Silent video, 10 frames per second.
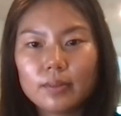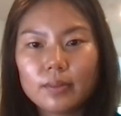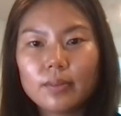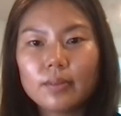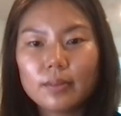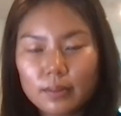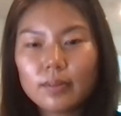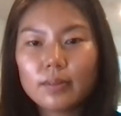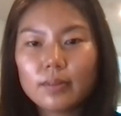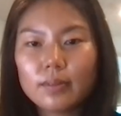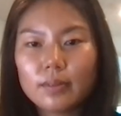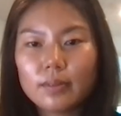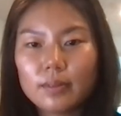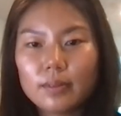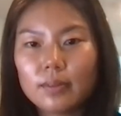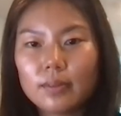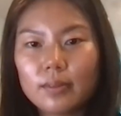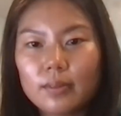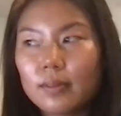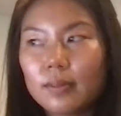
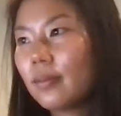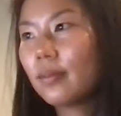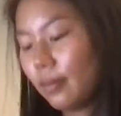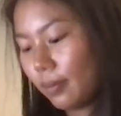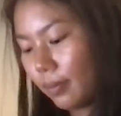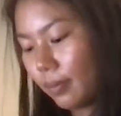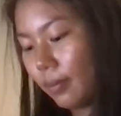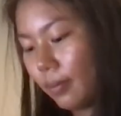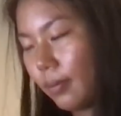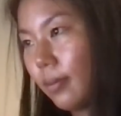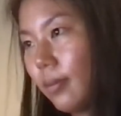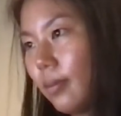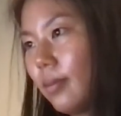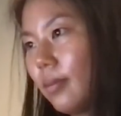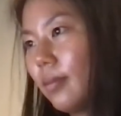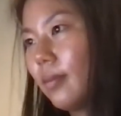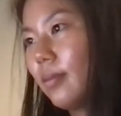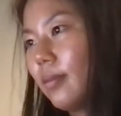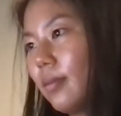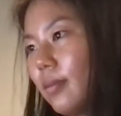
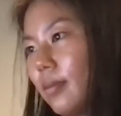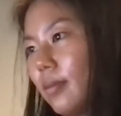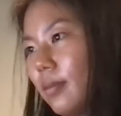[no speech]